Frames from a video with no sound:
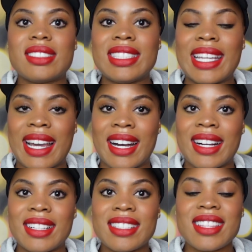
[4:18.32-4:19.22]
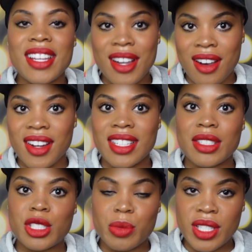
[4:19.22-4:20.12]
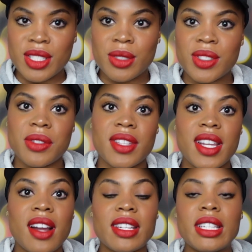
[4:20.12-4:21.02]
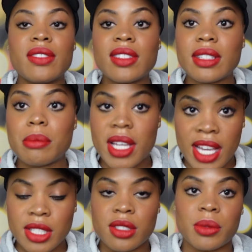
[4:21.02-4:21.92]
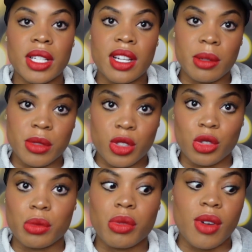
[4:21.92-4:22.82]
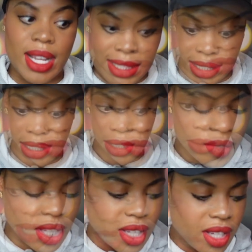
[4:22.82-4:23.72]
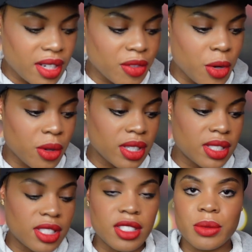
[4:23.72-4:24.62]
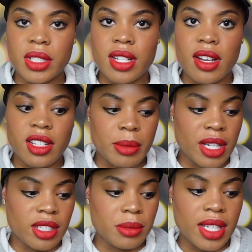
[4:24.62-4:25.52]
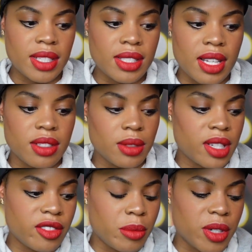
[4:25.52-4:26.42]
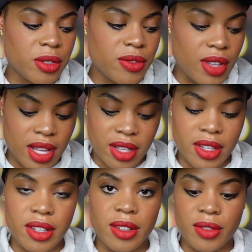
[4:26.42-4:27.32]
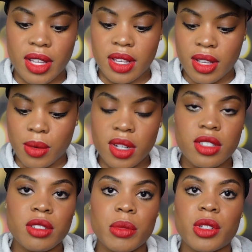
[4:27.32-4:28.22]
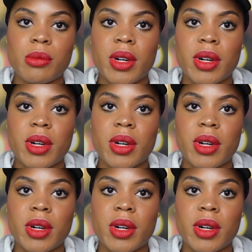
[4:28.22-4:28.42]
yeah, they are expensive, so they are evenly matched when it comes to pricing. And of course, since we're talking about them, yes, I do have both. I have a 100 ml